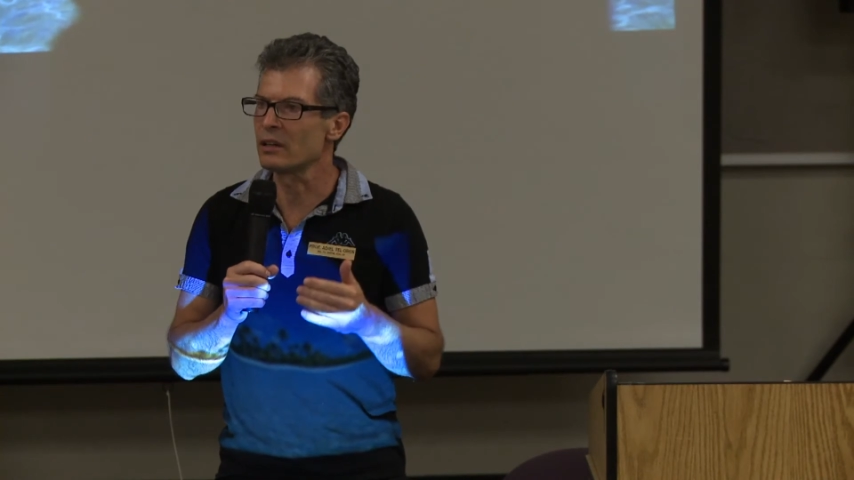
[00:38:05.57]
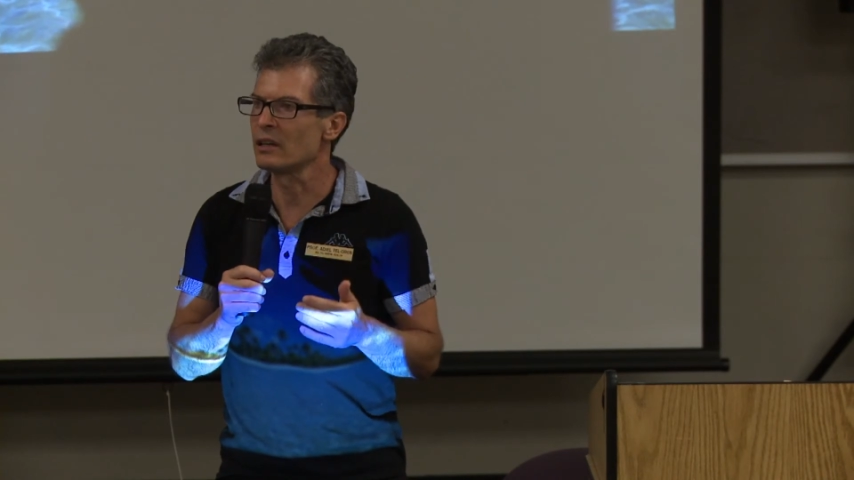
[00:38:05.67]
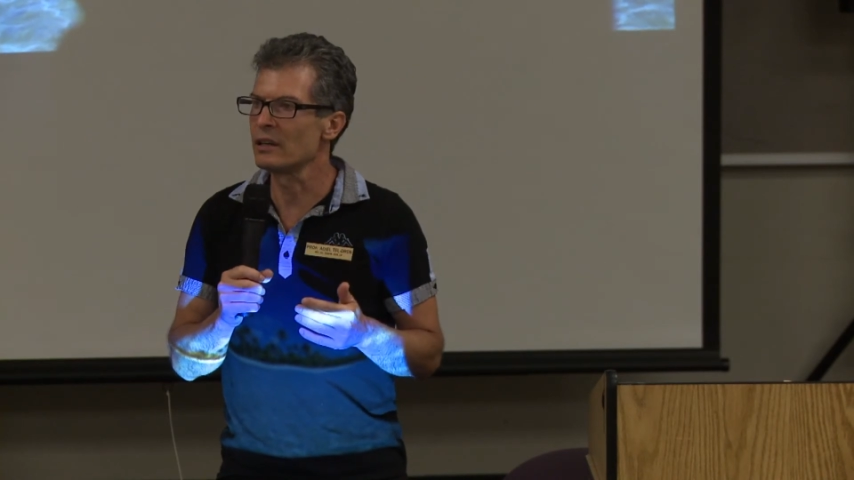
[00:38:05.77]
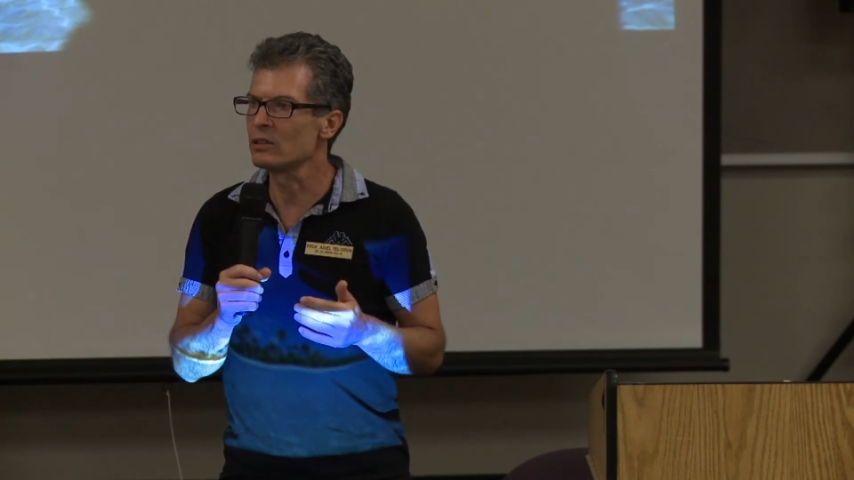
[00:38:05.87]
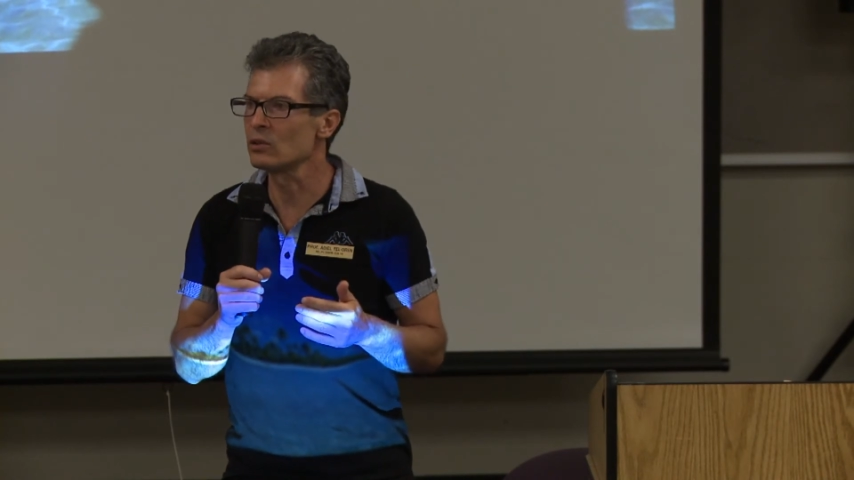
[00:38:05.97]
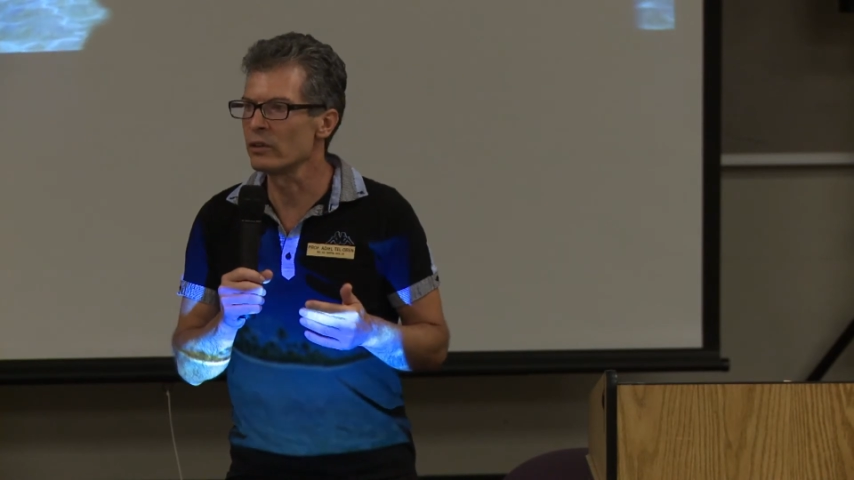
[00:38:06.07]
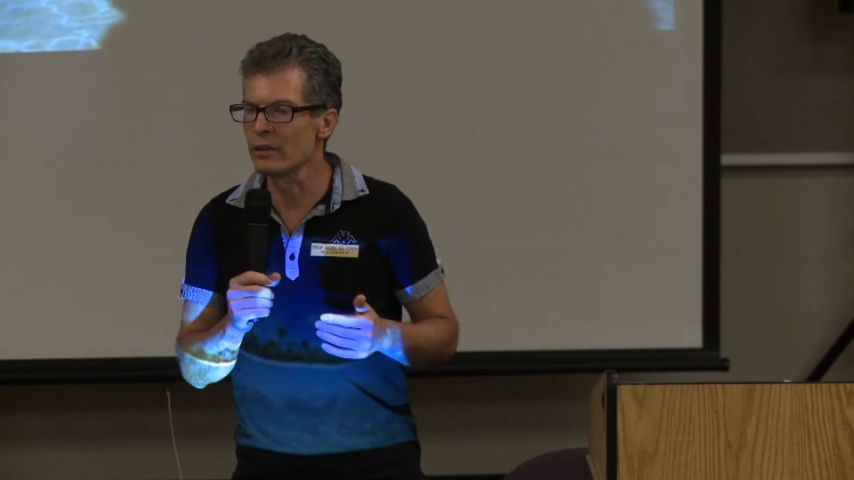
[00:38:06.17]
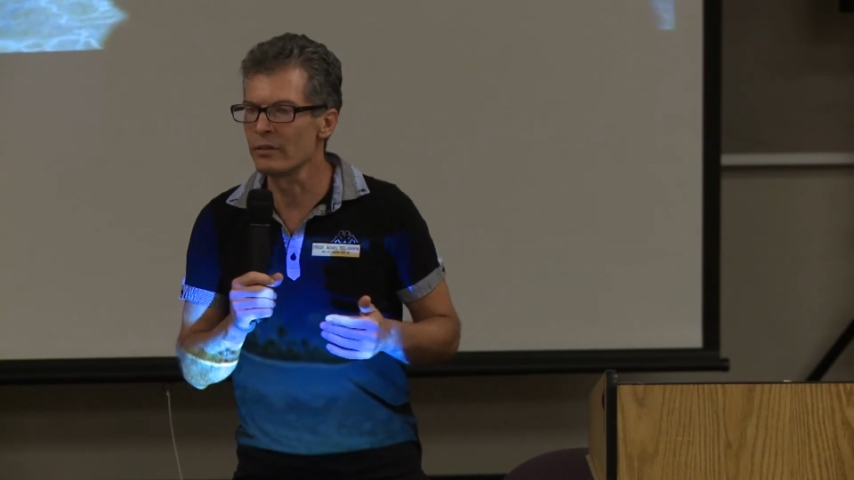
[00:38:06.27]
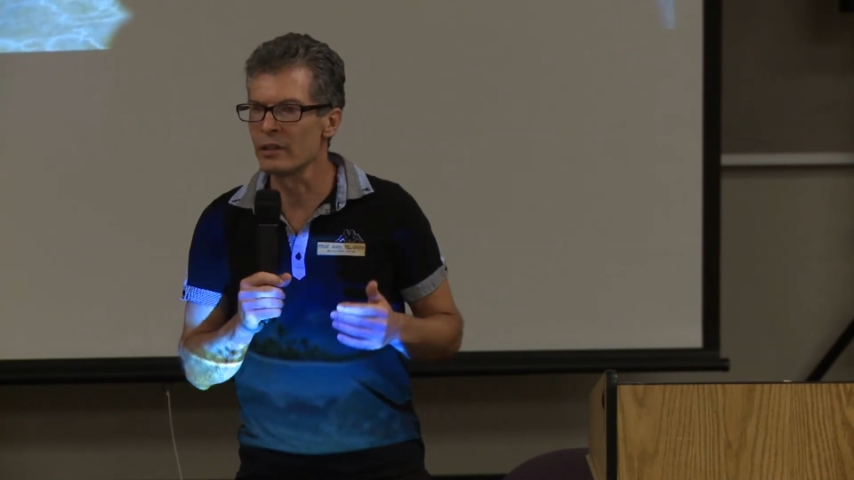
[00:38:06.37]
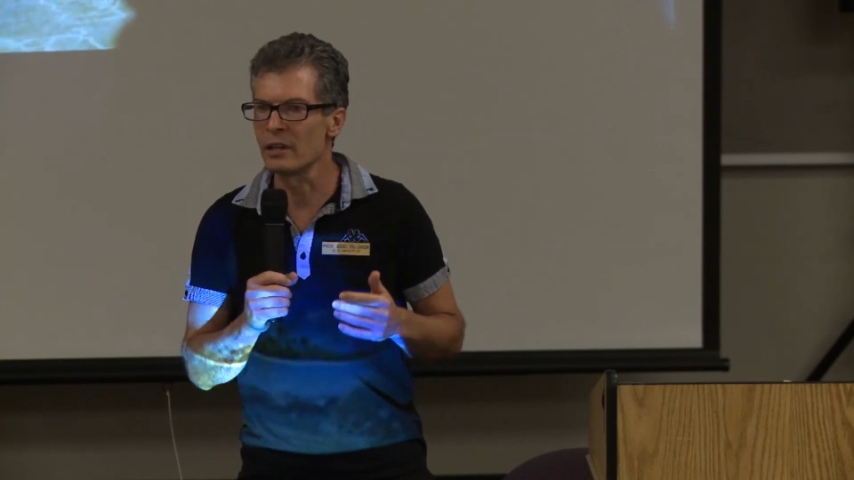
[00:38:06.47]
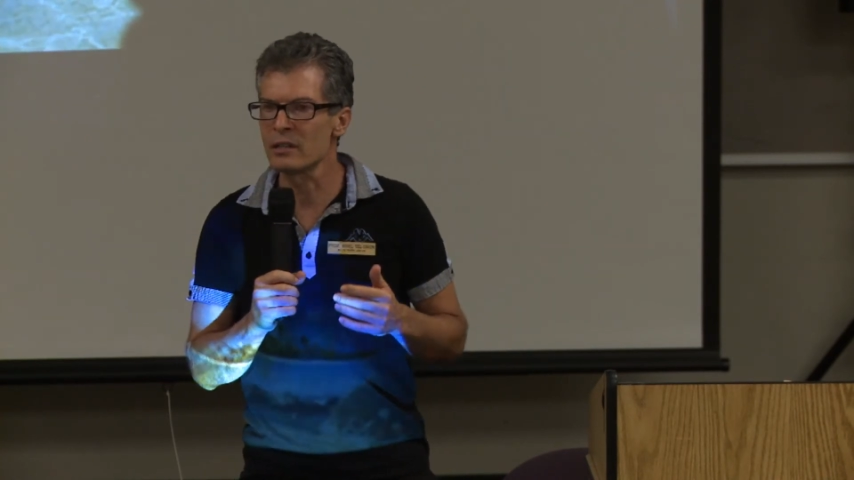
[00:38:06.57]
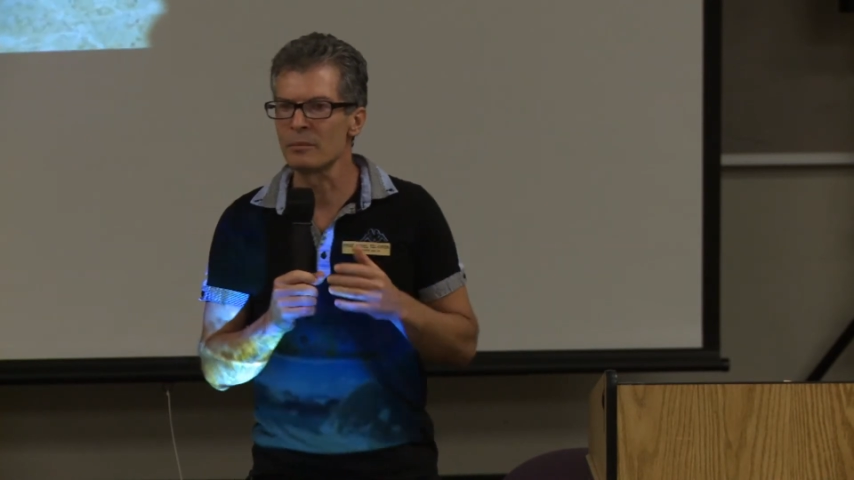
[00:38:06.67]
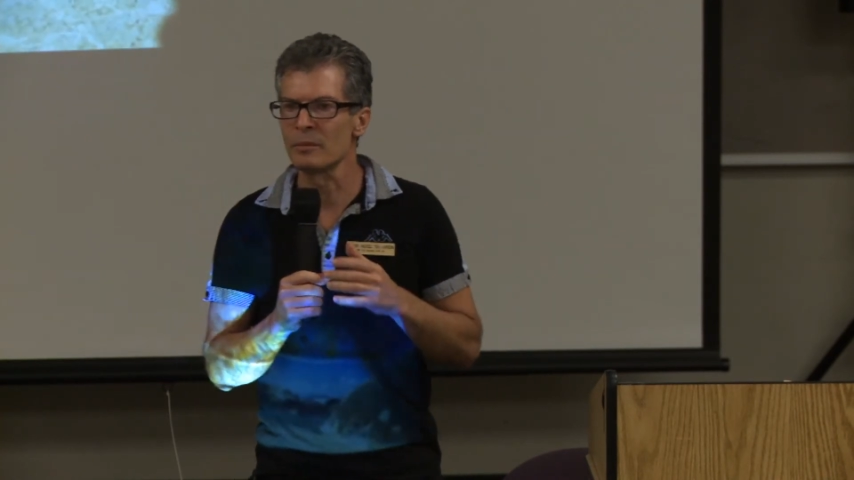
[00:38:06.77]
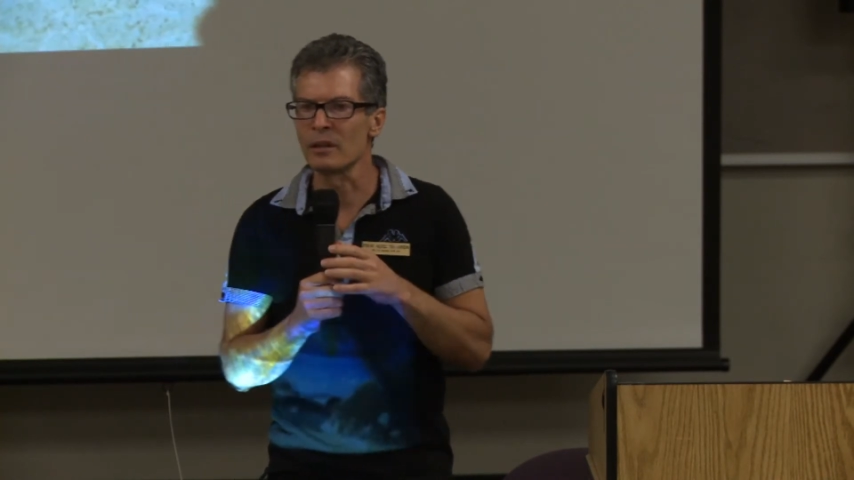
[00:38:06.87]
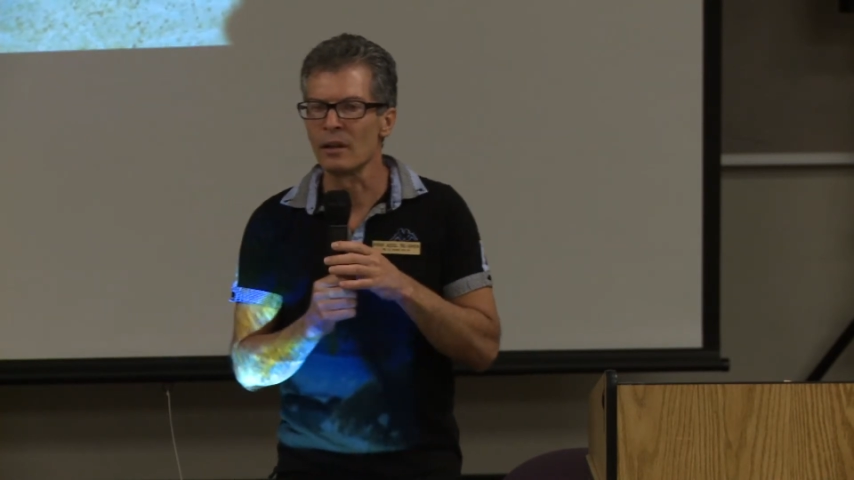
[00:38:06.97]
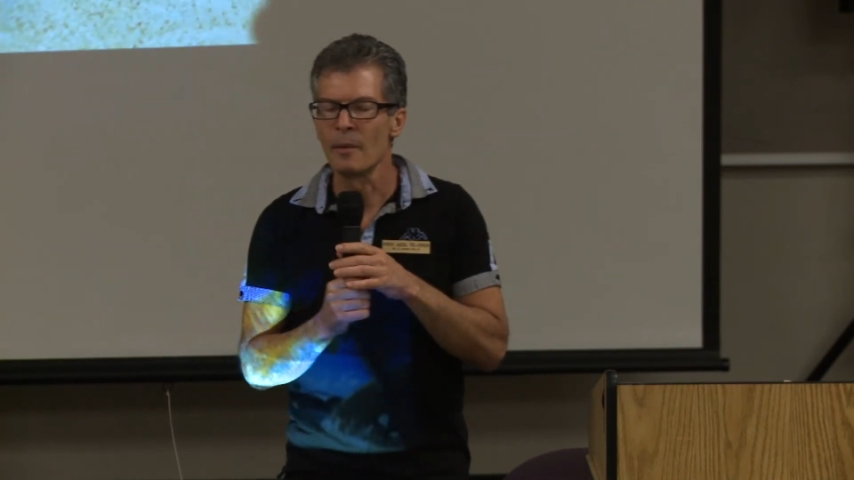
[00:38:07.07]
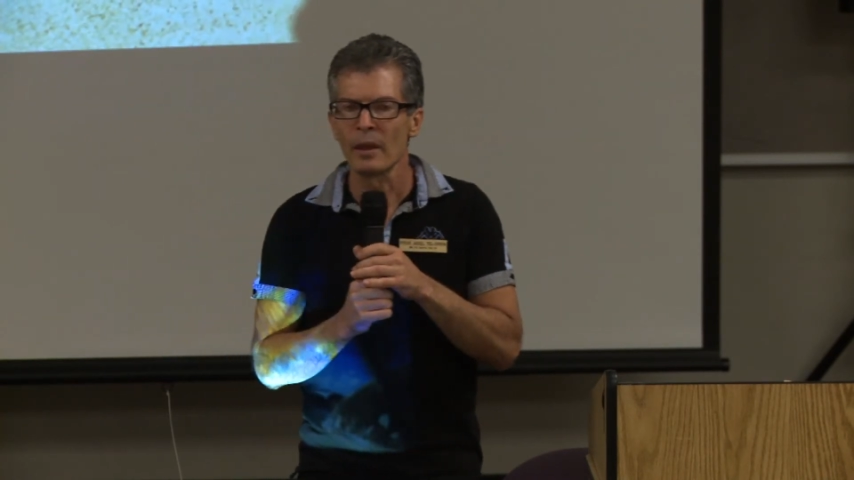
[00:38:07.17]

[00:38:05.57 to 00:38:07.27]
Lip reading: can lead to elevated histamine,